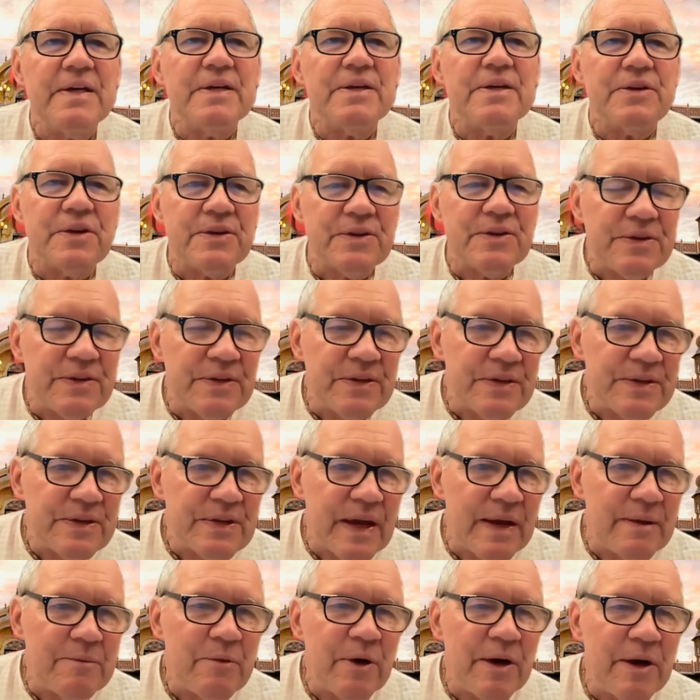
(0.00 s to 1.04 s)
just in the
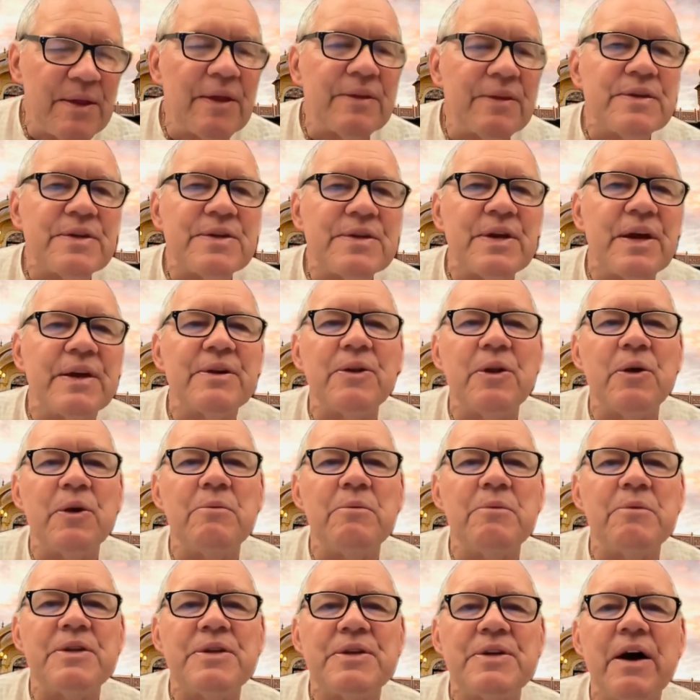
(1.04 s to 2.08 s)
same way that the sun
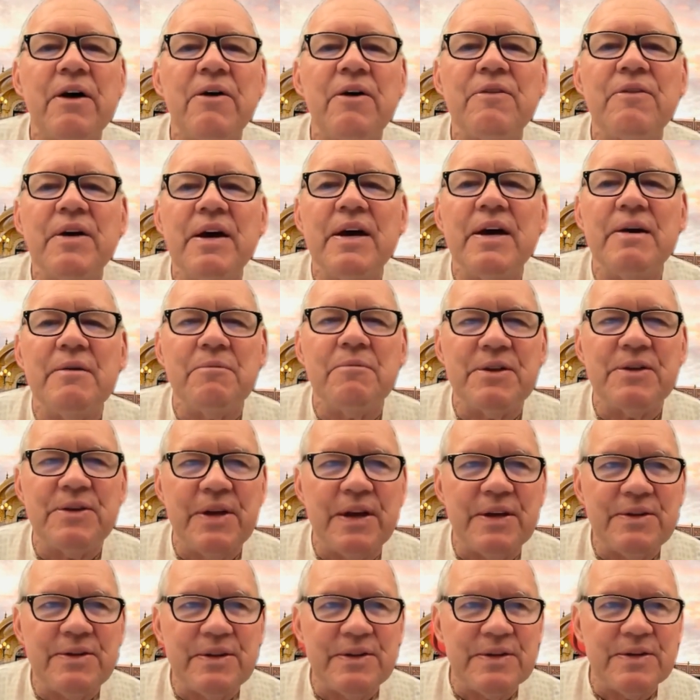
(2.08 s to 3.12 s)
globe itself
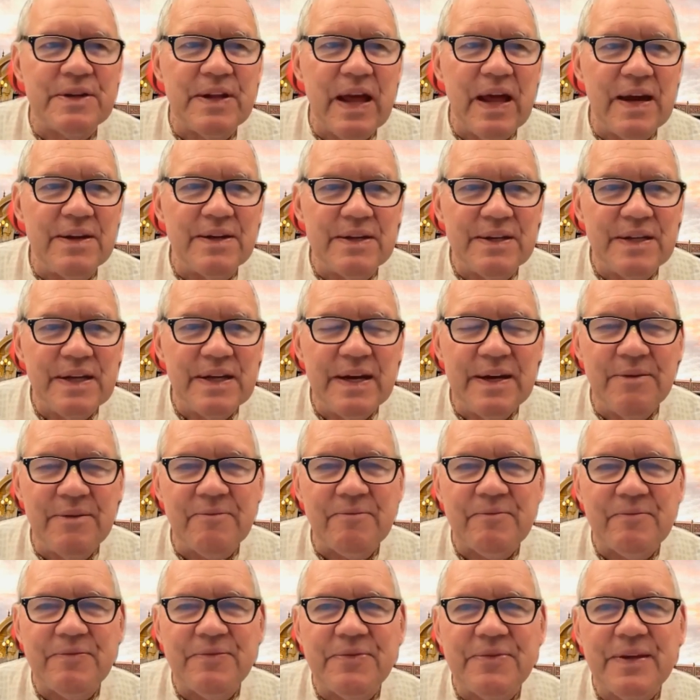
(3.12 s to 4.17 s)
possesses light and heat.
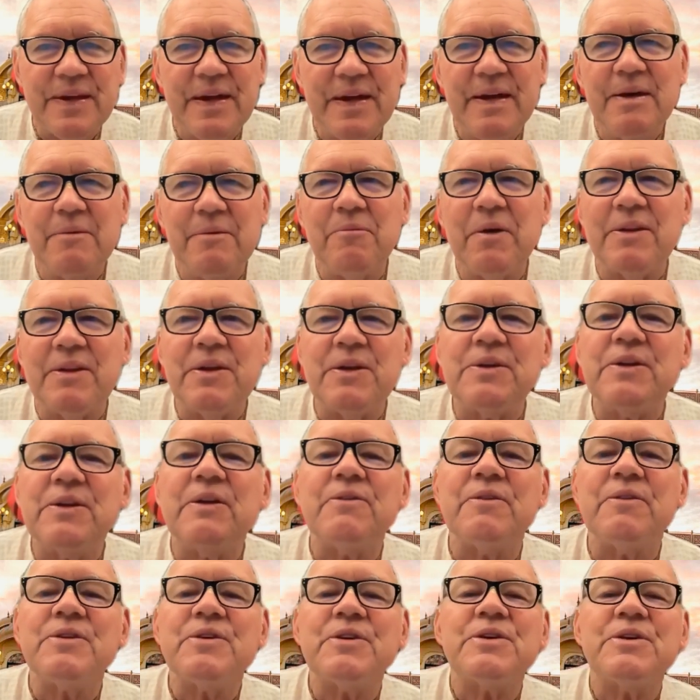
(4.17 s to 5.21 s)
But the
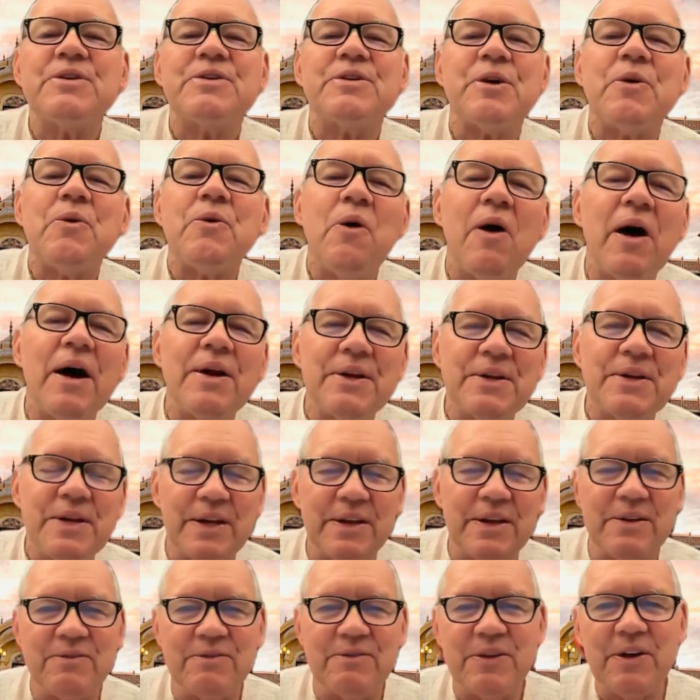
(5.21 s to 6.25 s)
difference is a
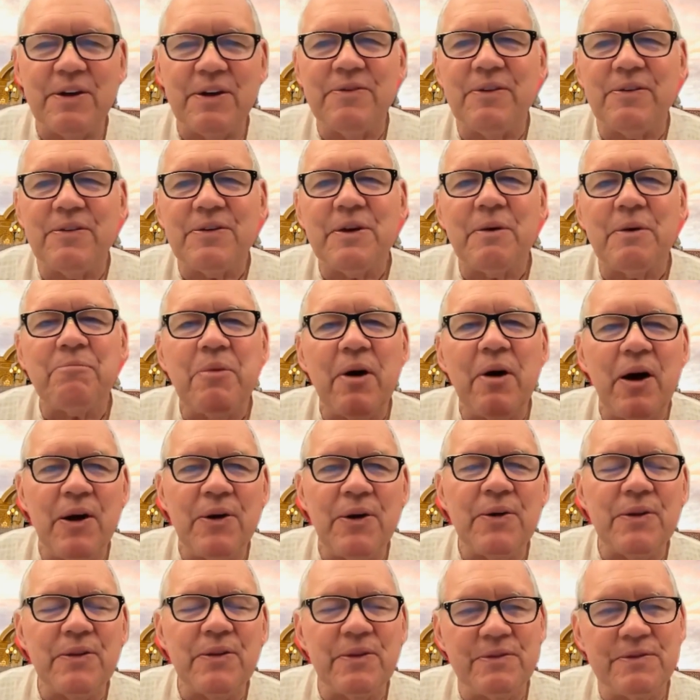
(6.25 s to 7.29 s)
quantitative difference. A
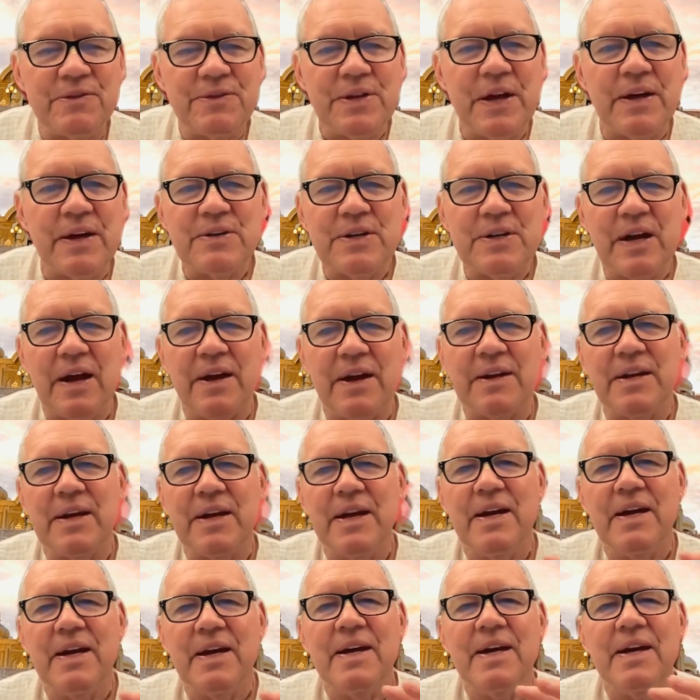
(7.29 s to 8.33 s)
particle of sunshine
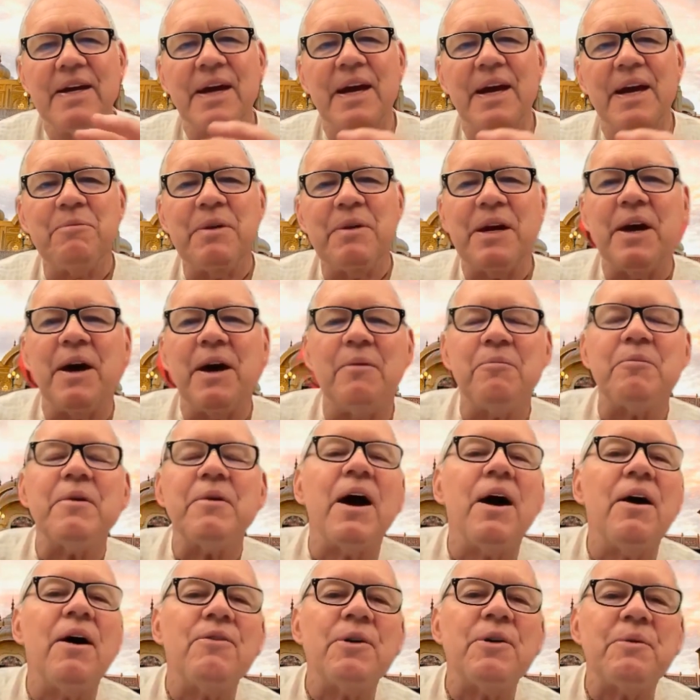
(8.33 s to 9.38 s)
can become
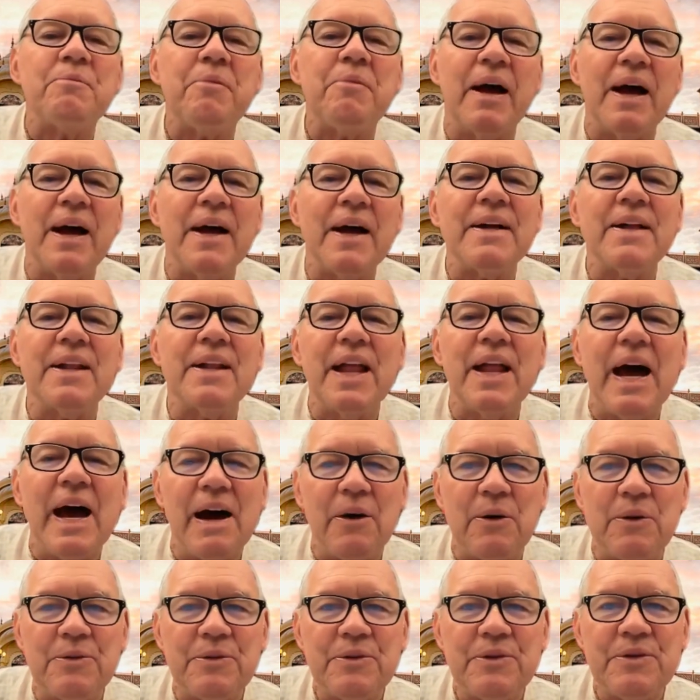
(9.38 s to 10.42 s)
covered by
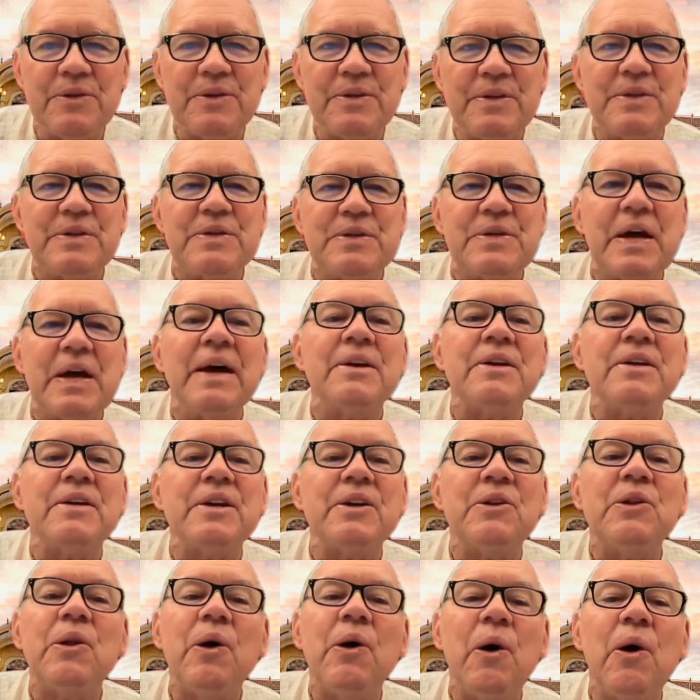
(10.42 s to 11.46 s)
clouds. The sun
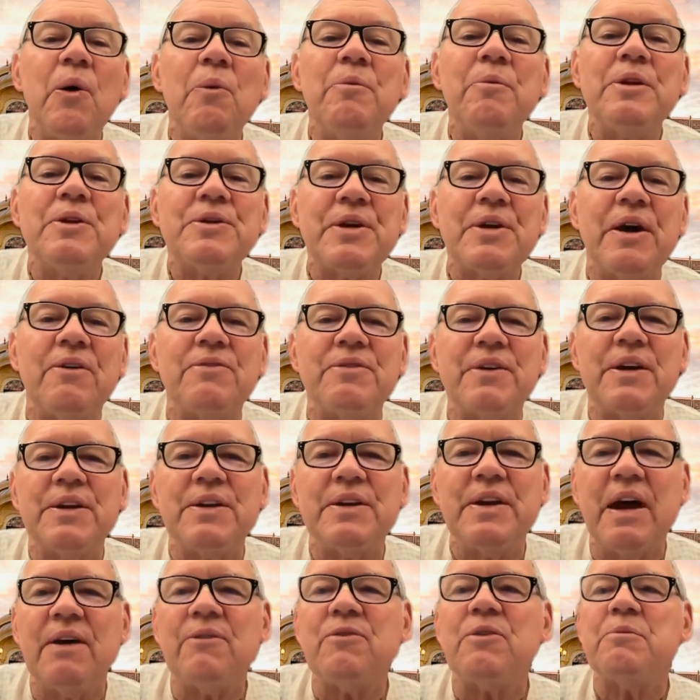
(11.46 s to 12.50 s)
globe itself
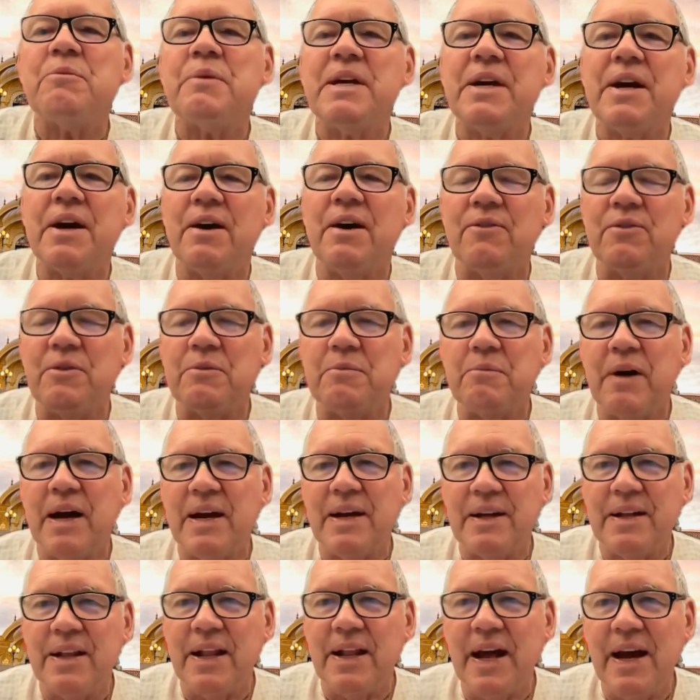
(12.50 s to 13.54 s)
can never be covered
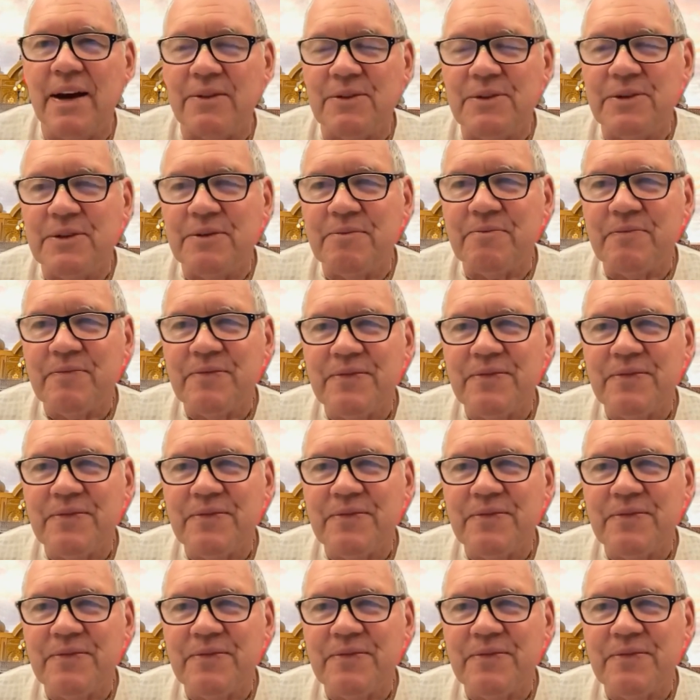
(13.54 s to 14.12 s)
by clouds.